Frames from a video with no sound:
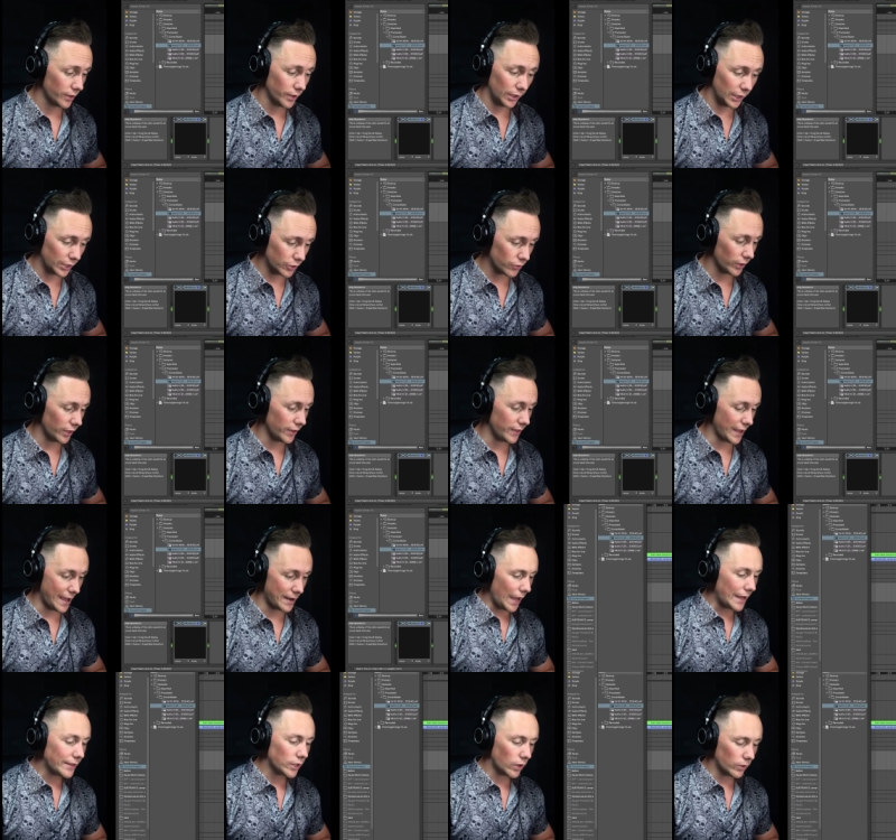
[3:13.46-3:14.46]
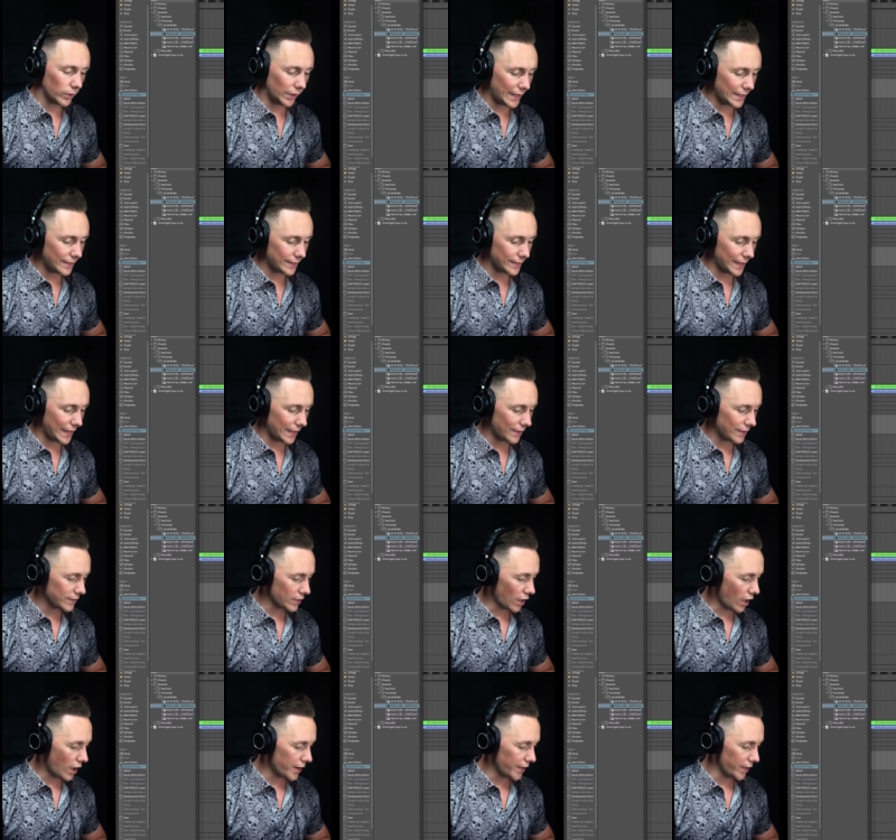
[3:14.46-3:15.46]
literally that. And so let's take
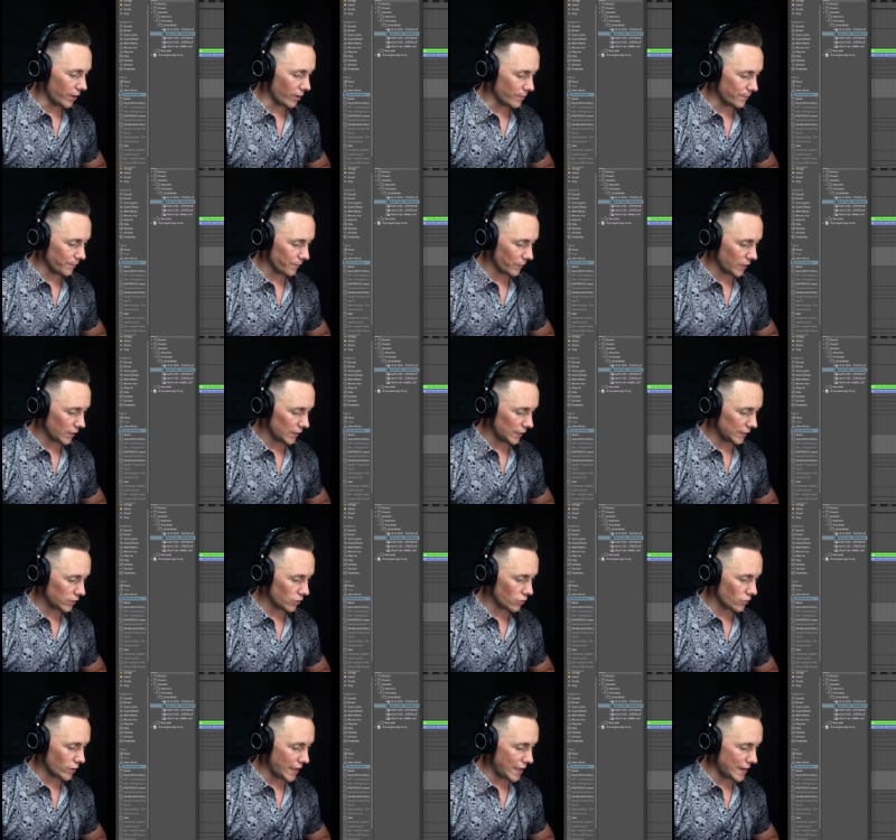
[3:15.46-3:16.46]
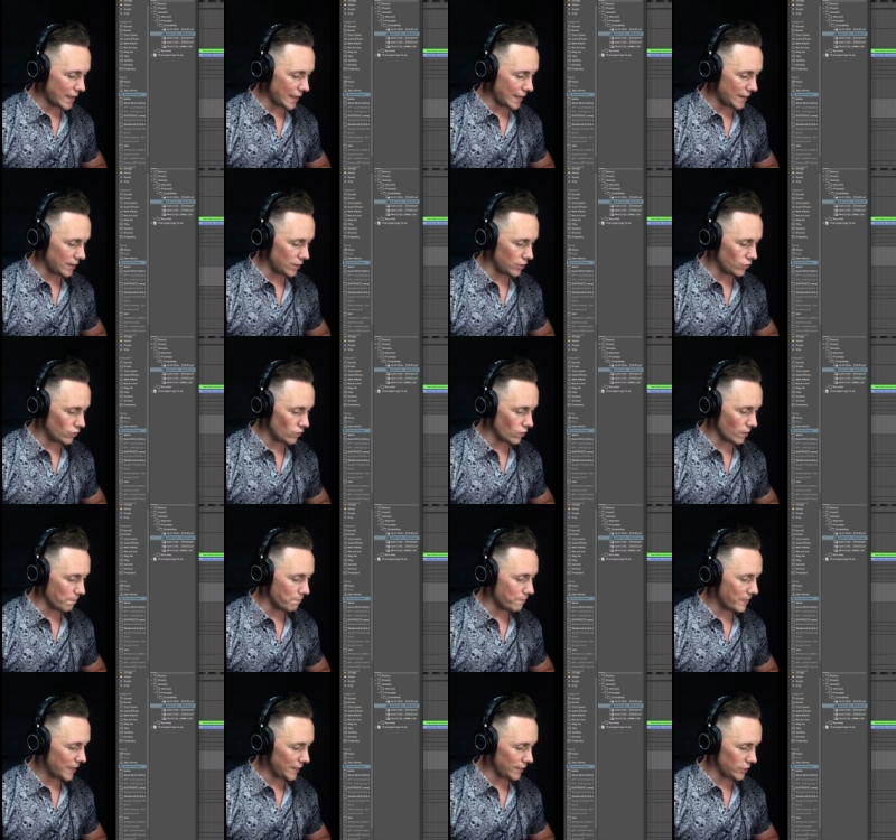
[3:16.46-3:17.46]
this audio, let's create a new
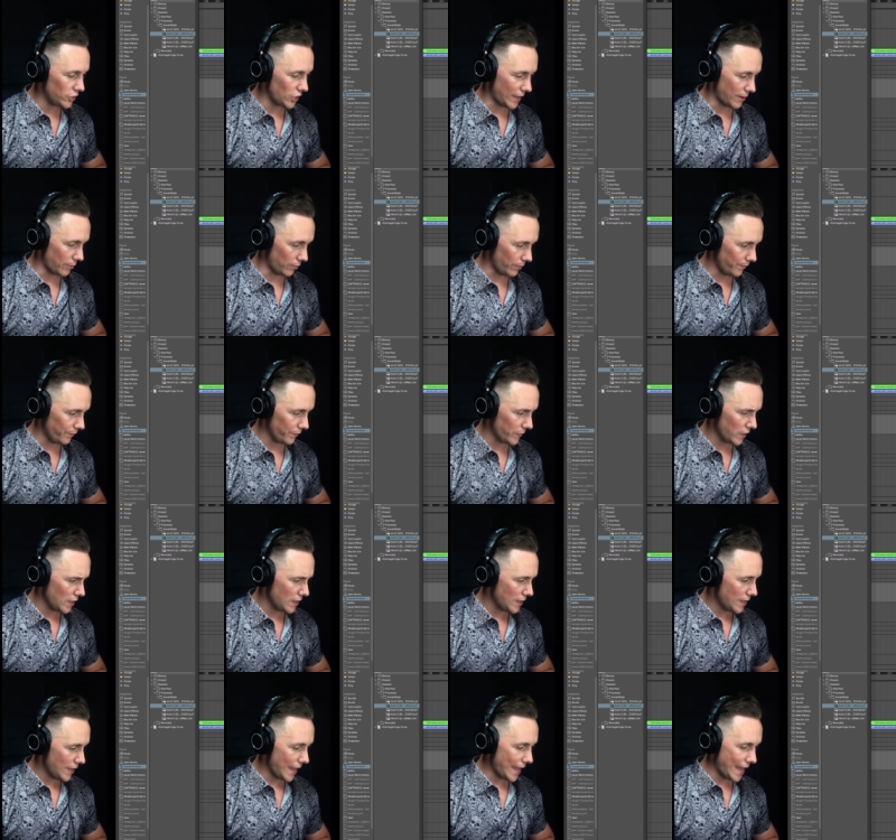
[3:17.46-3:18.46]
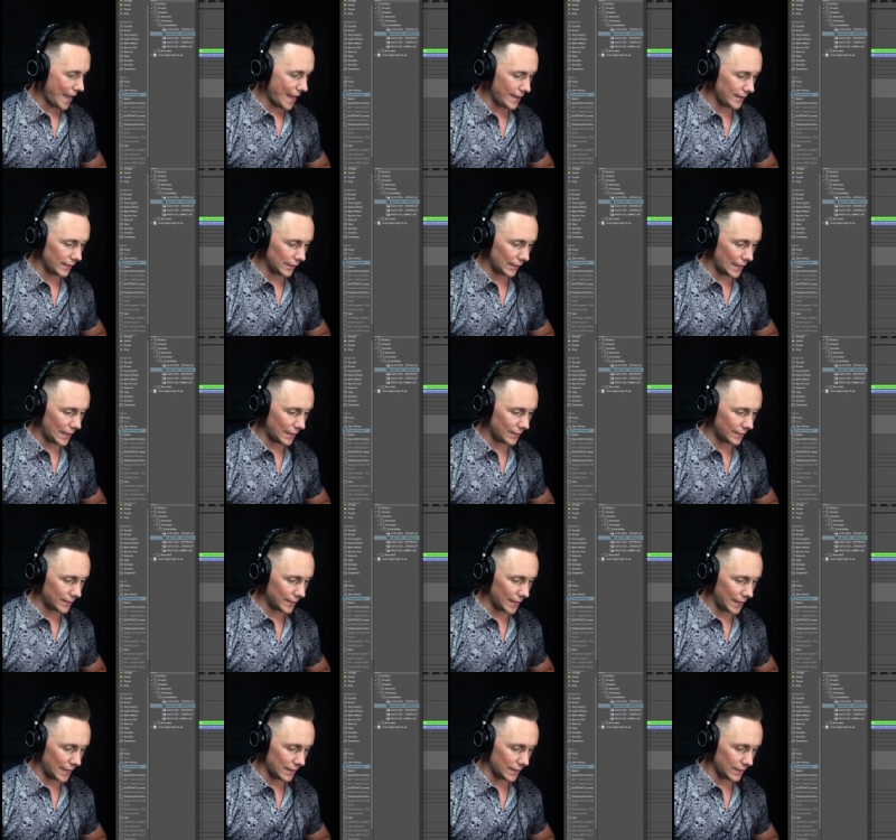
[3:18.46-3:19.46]
MIDI channel, and let's
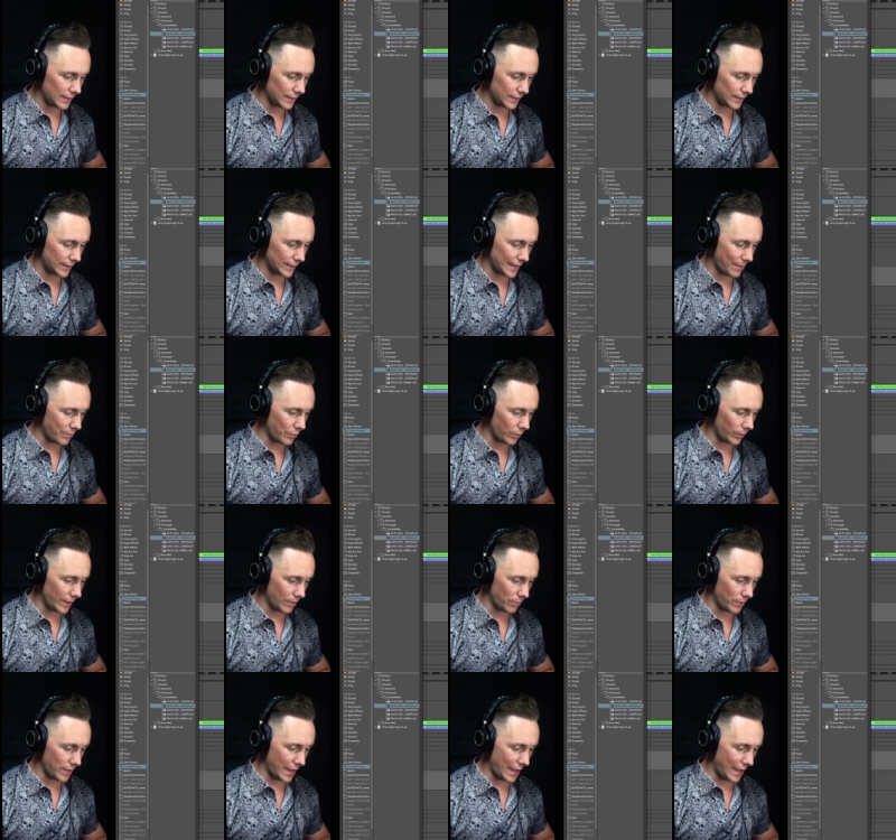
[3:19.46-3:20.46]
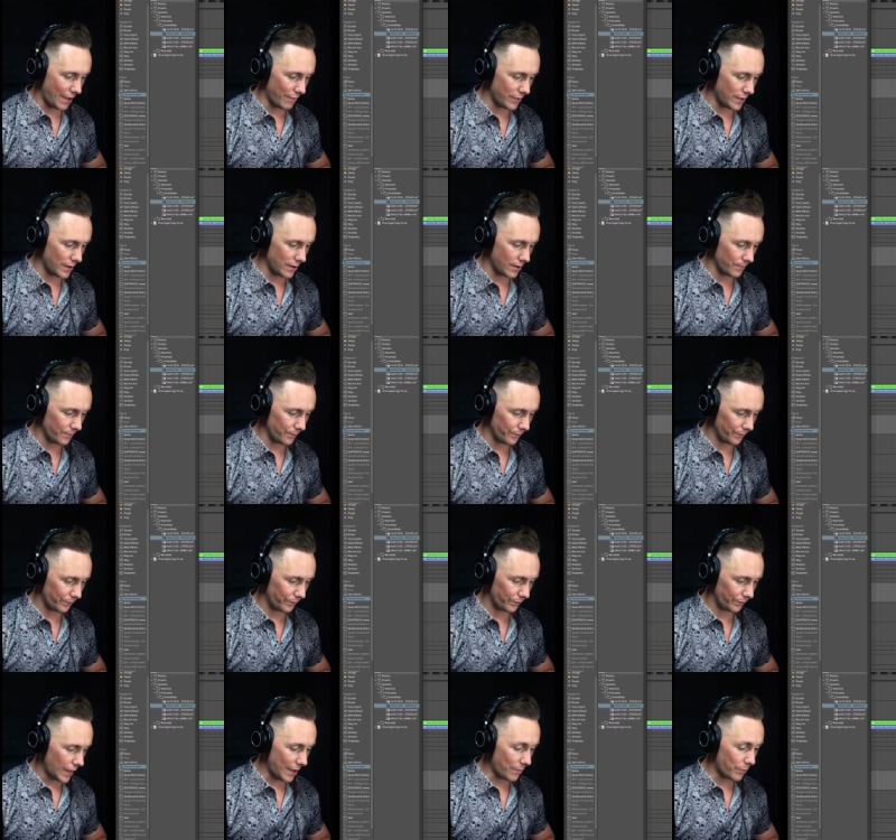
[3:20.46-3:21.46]
take this sample that we have here
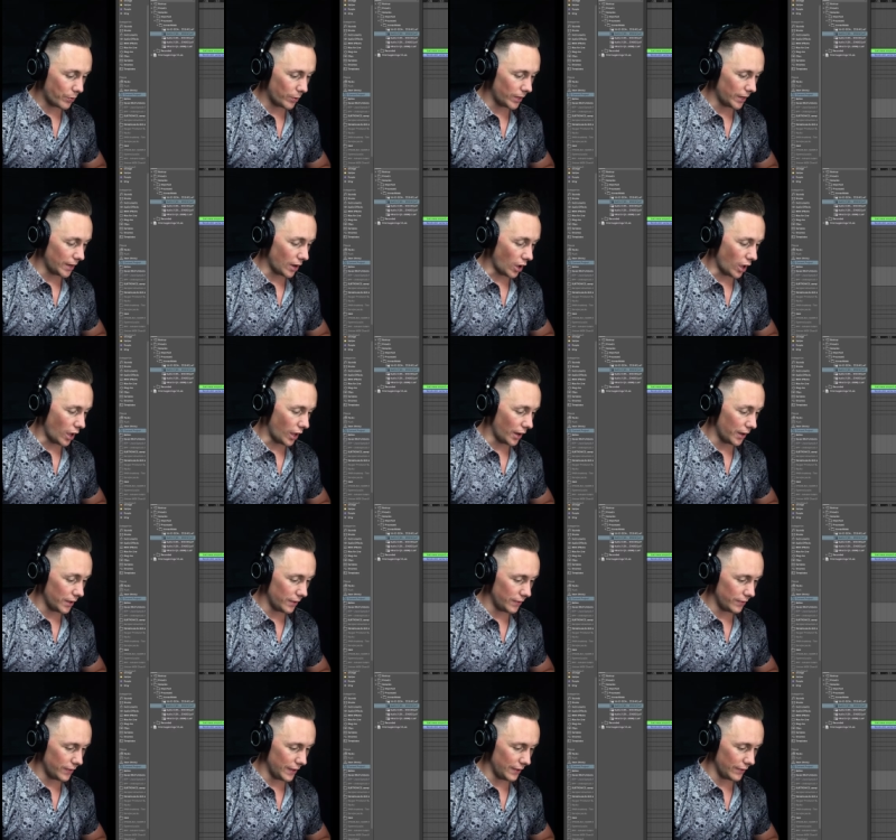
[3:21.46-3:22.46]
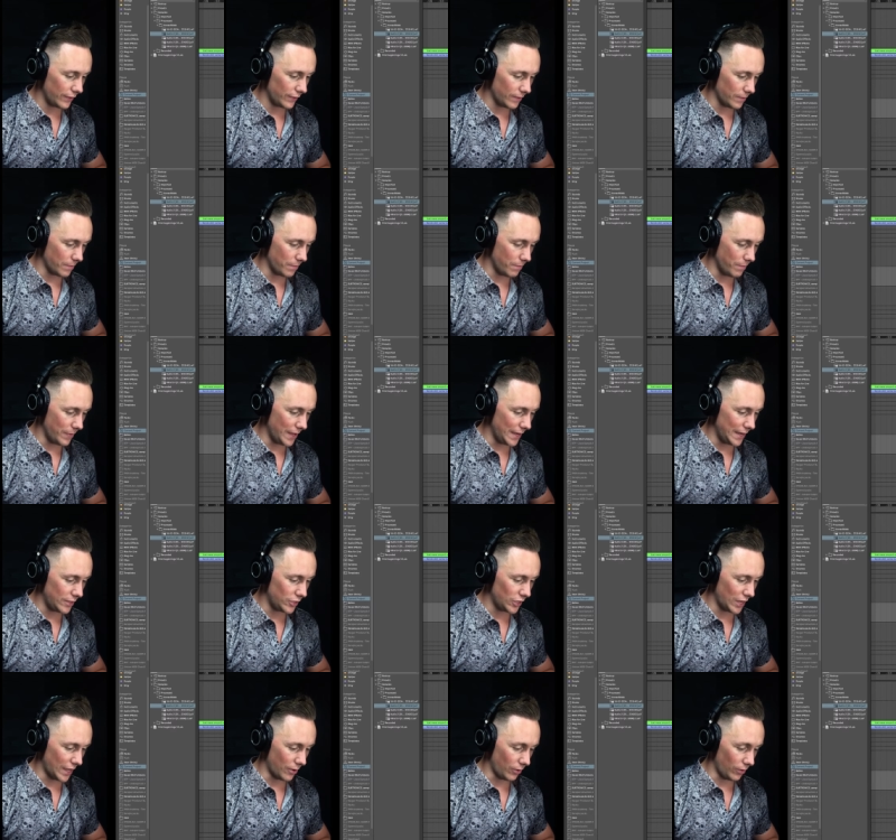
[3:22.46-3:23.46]
and put it on this MIDI
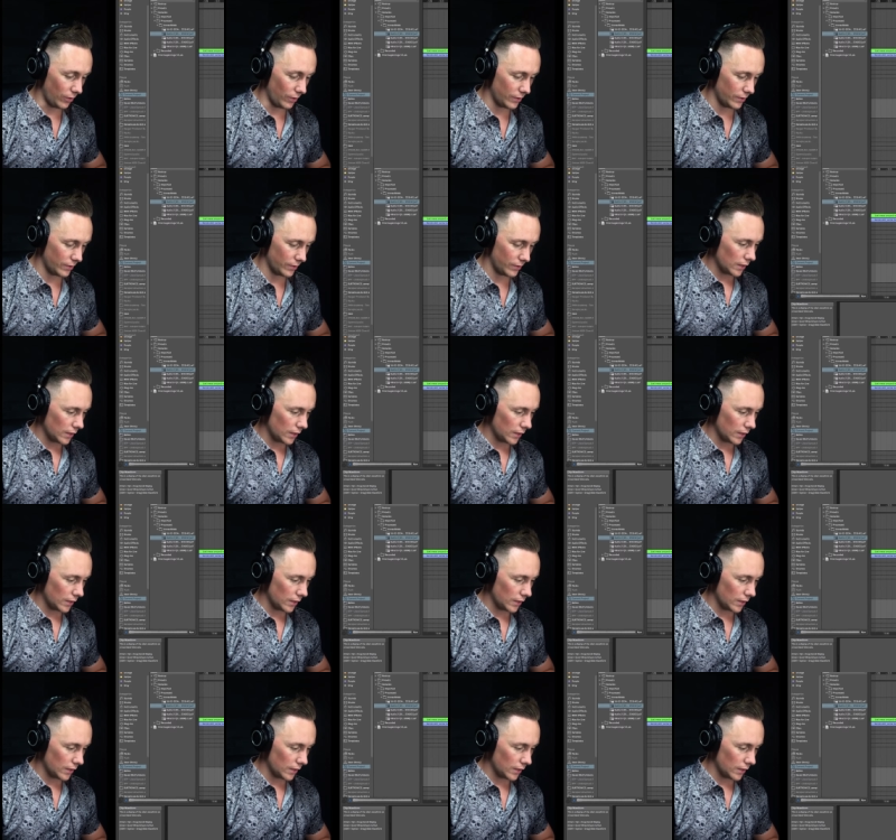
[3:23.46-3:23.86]
channel.